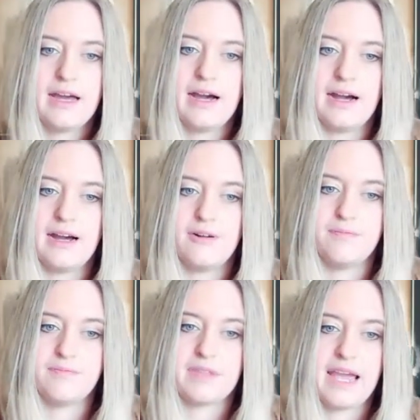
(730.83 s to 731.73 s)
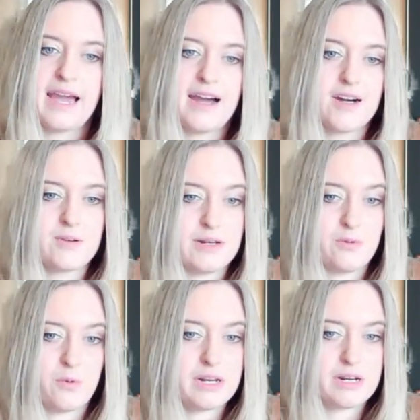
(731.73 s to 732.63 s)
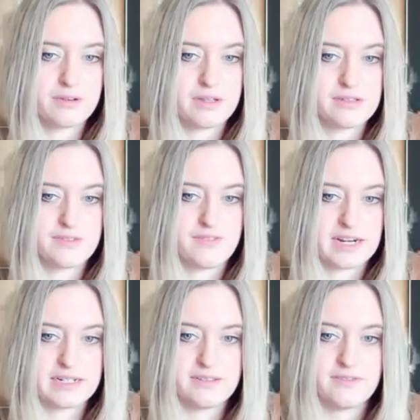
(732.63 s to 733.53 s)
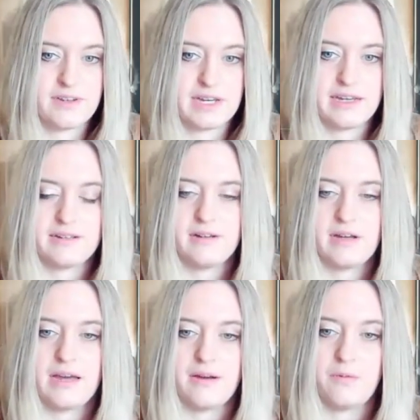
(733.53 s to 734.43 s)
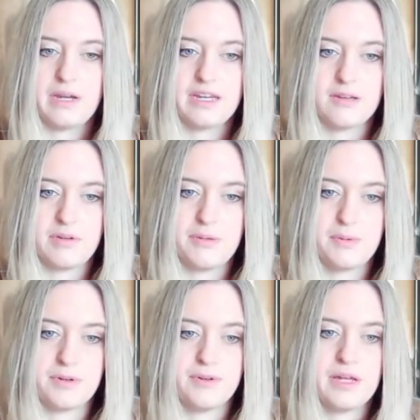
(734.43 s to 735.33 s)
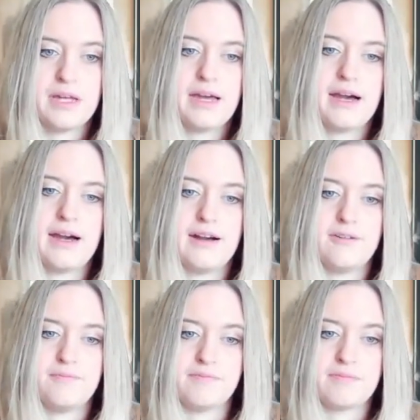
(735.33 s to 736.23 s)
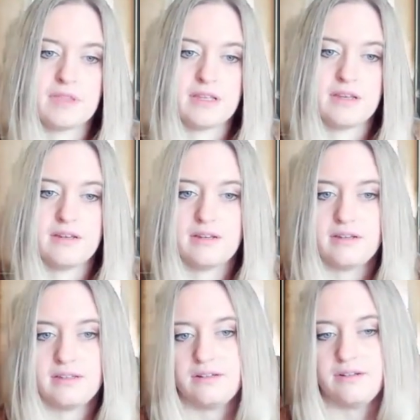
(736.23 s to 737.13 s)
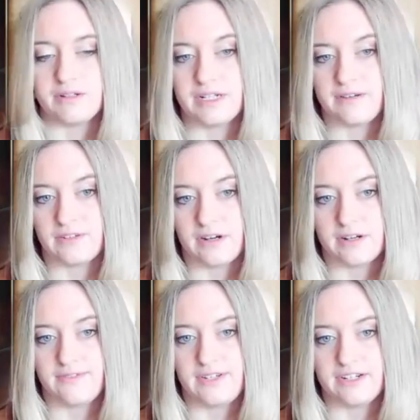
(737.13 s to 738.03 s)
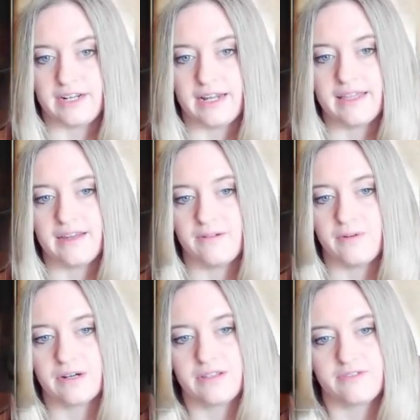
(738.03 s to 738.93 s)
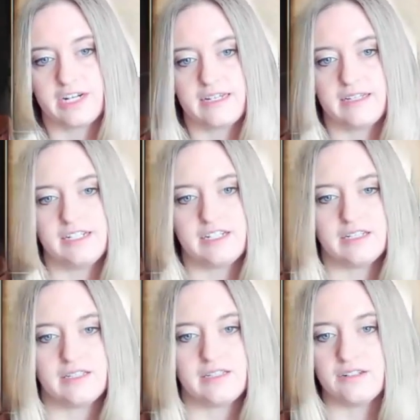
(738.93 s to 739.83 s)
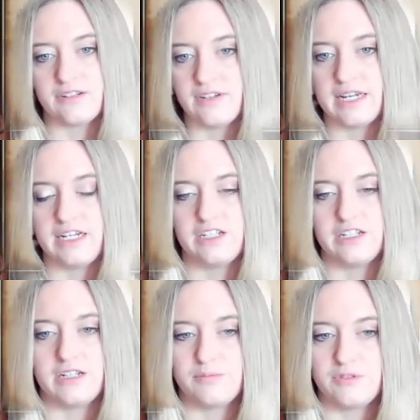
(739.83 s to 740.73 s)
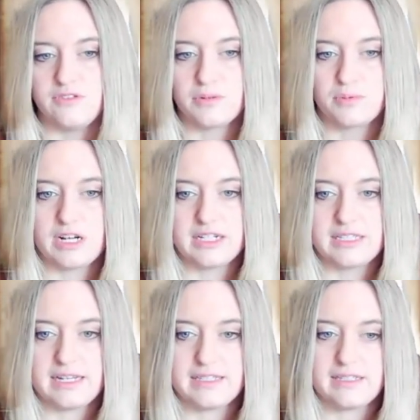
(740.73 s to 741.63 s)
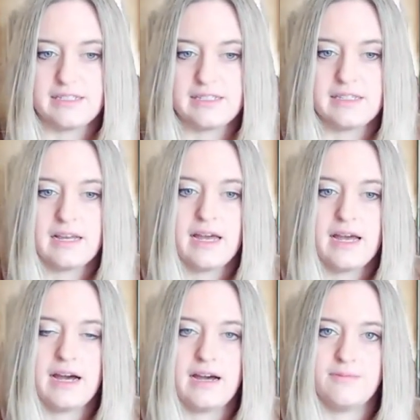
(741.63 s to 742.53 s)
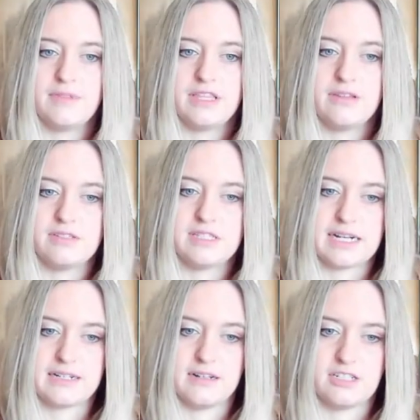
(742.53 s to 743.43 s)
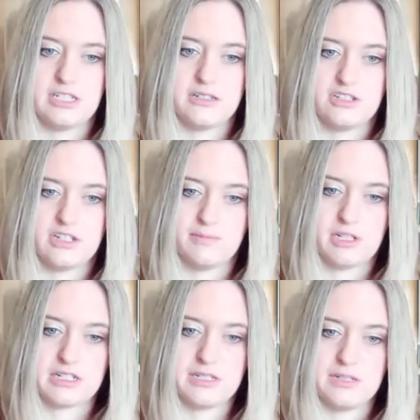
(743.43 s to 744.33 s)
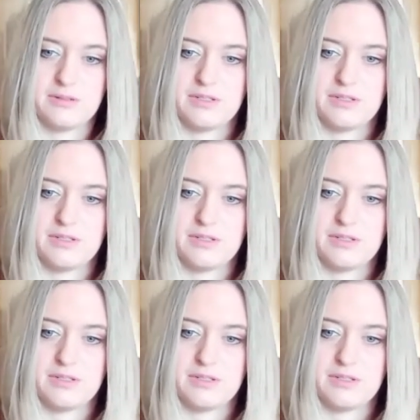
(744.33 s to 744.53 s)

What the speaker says: How and when are those effective at waking people who are deaf or hard of hearing? And then what are the regulations, certification, approval processes that those technologies are subject to?